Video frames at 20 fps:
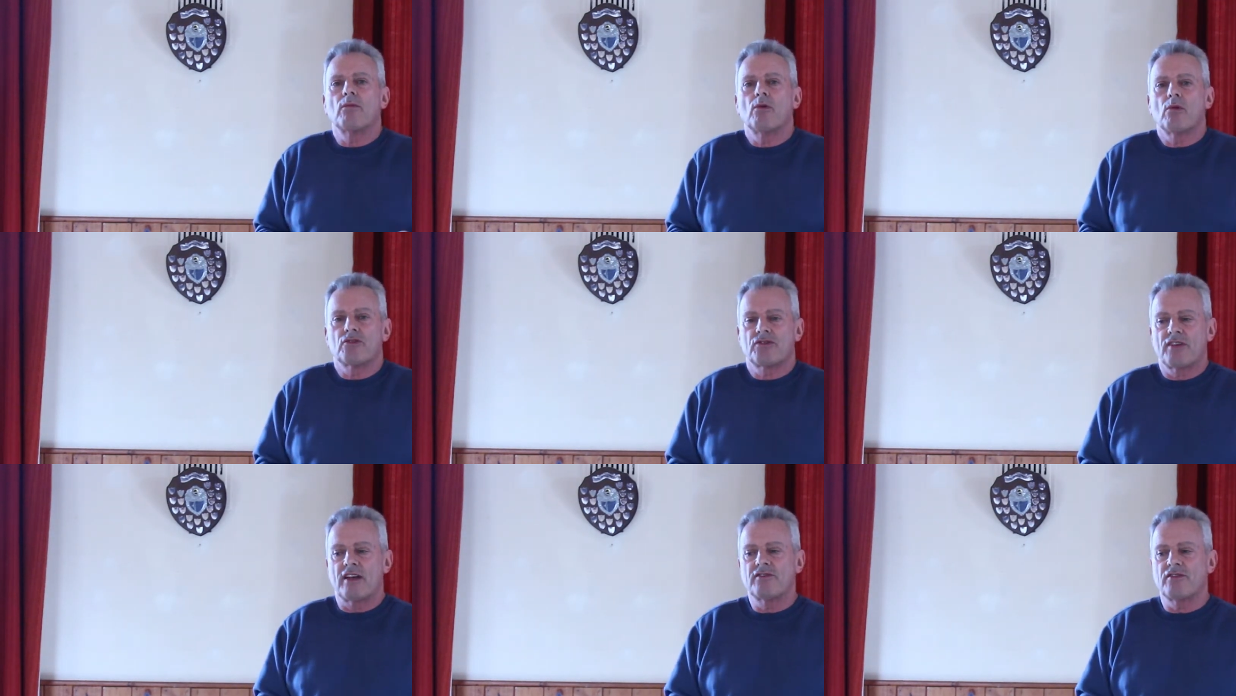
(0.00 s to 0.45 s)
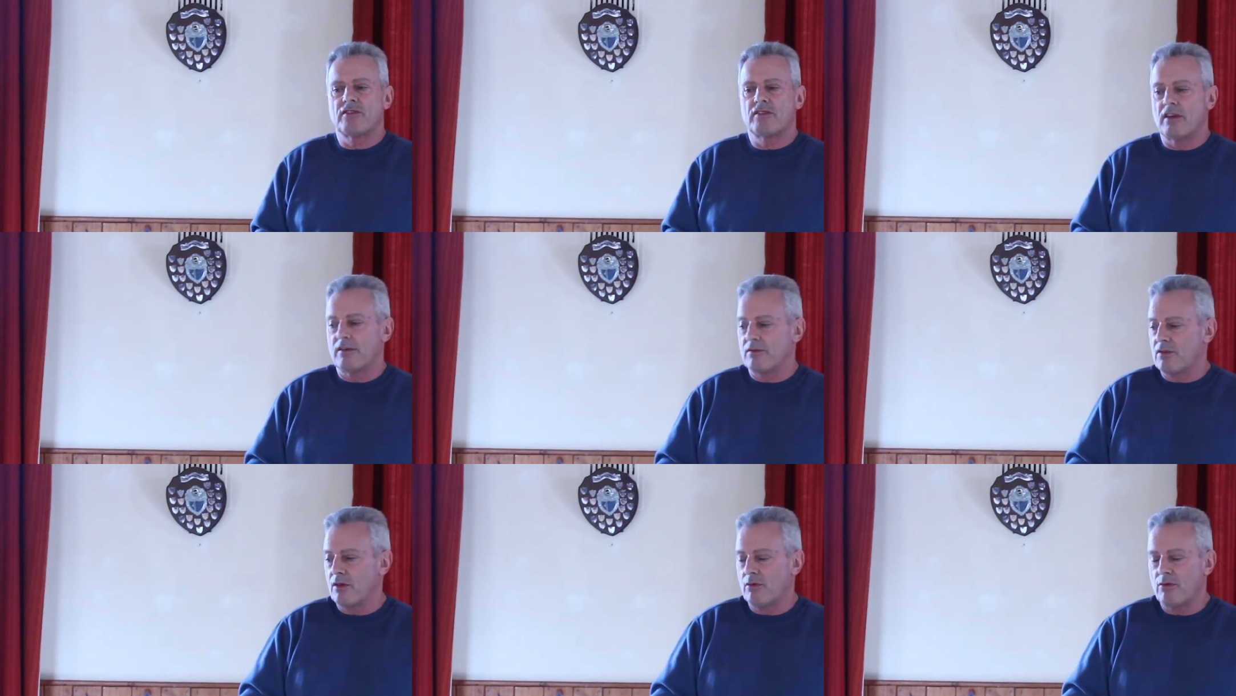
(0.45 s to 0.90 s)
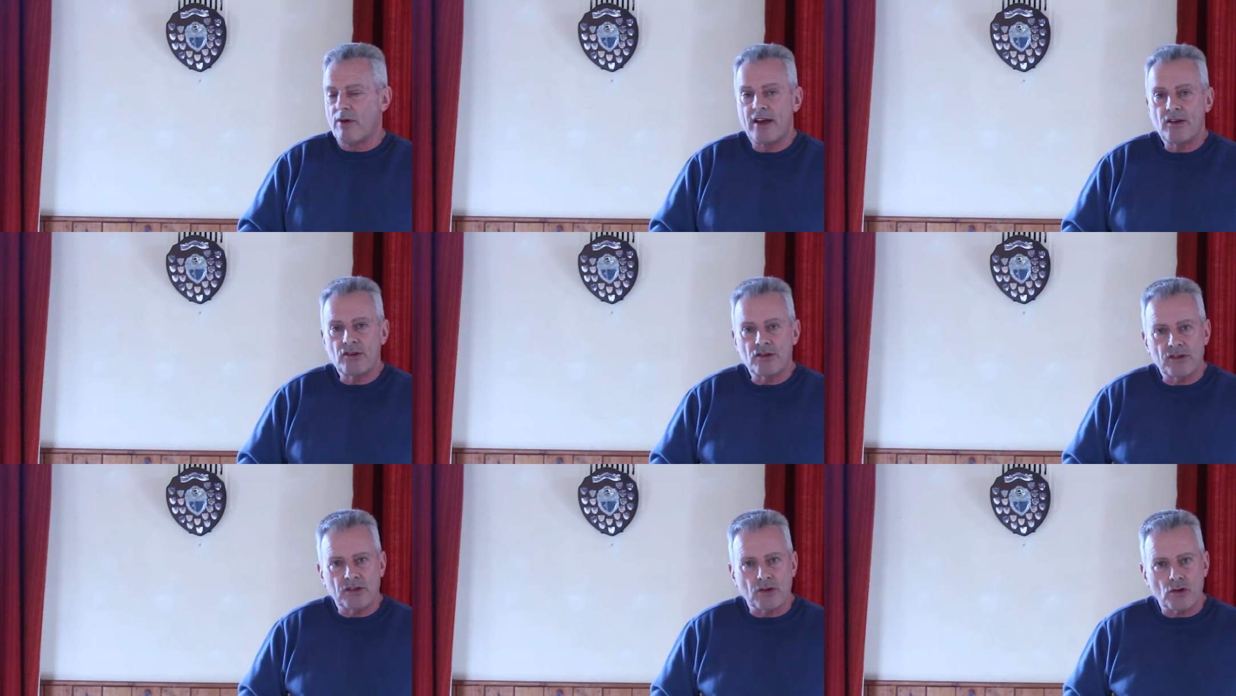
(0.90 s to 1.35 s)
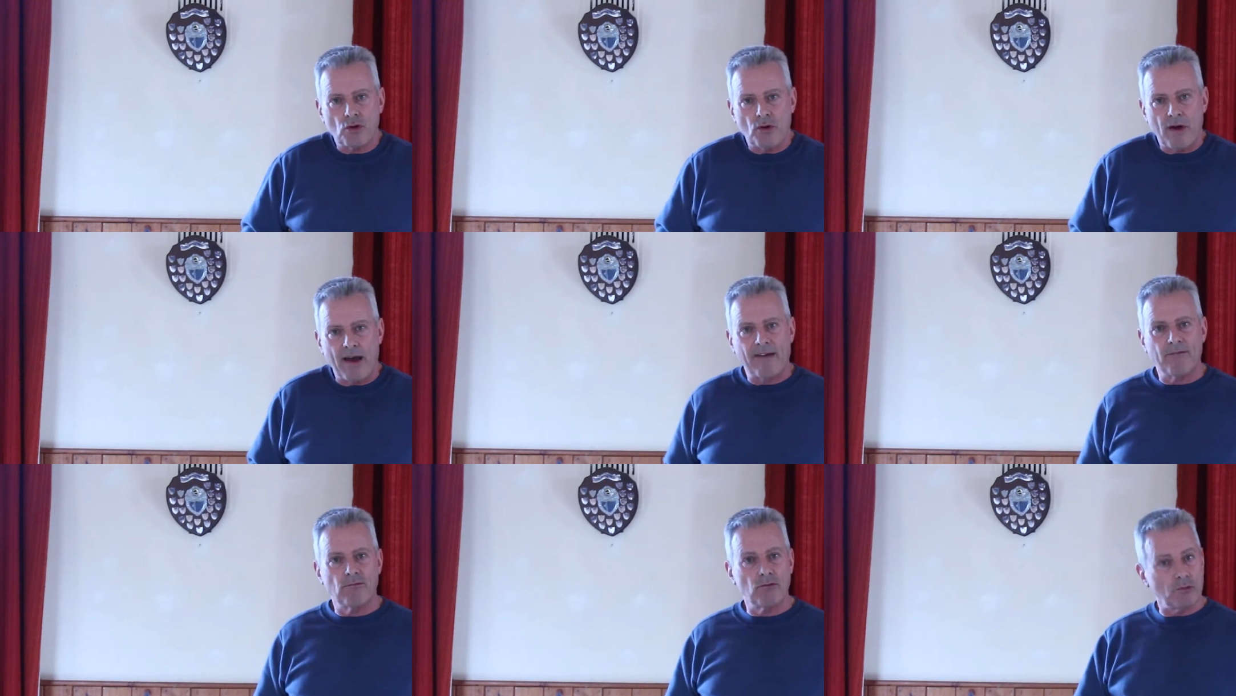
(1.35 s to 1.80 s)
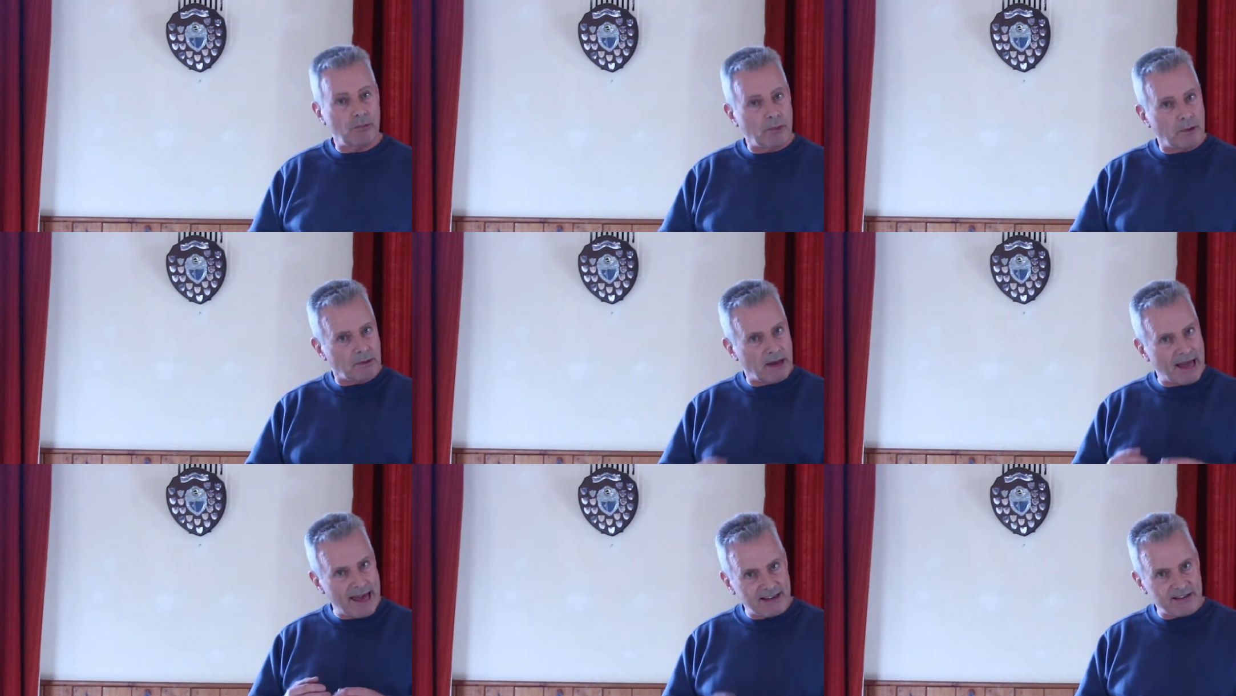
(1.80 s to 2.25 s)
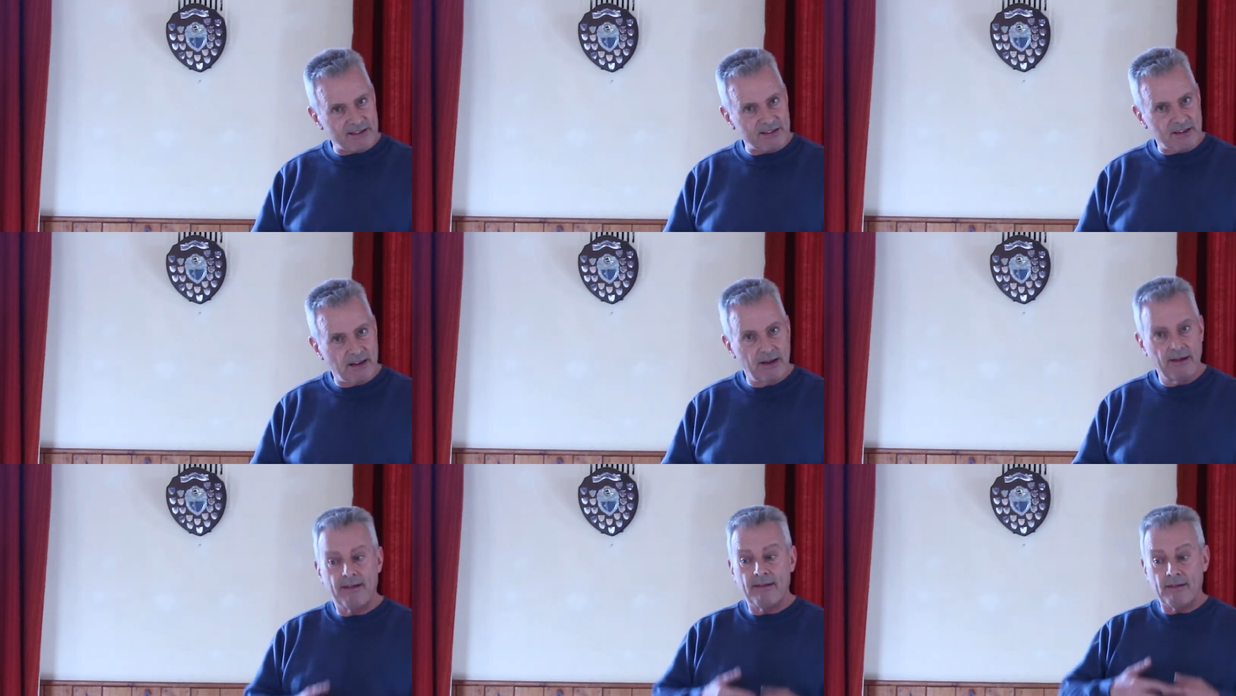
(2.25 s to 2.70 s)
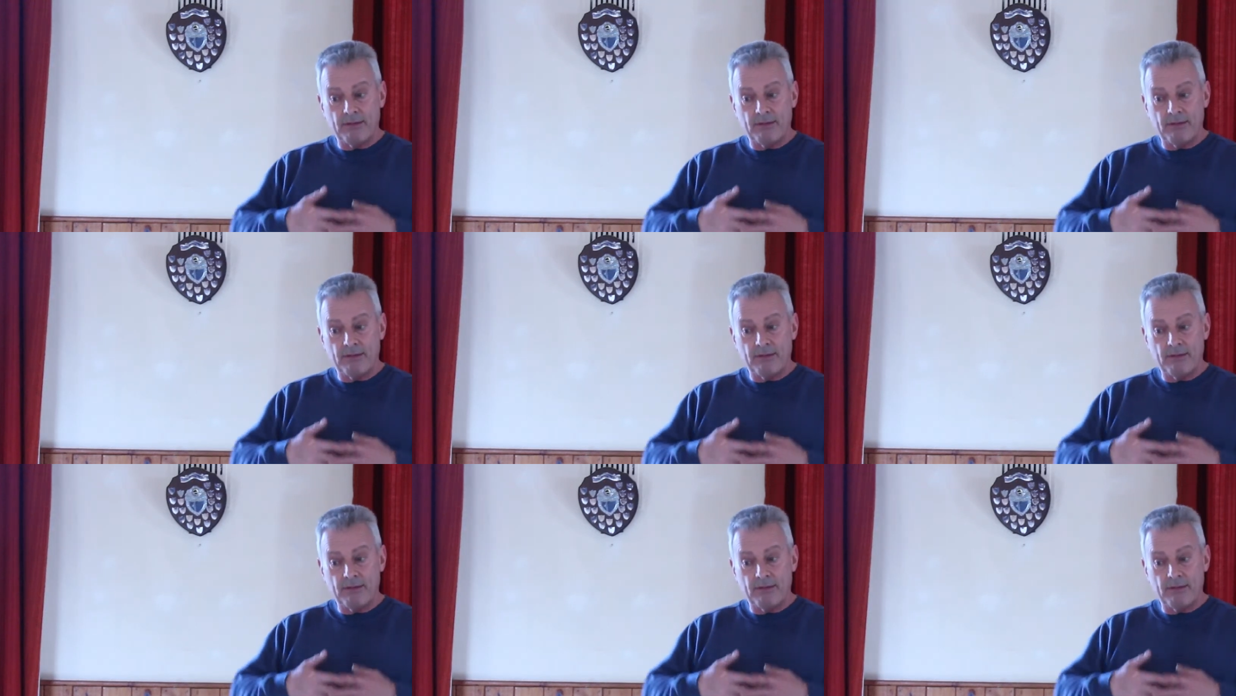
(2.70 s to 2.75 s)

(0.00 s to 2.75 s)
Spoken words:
more sensitive to the ranges that you have, a little bit less.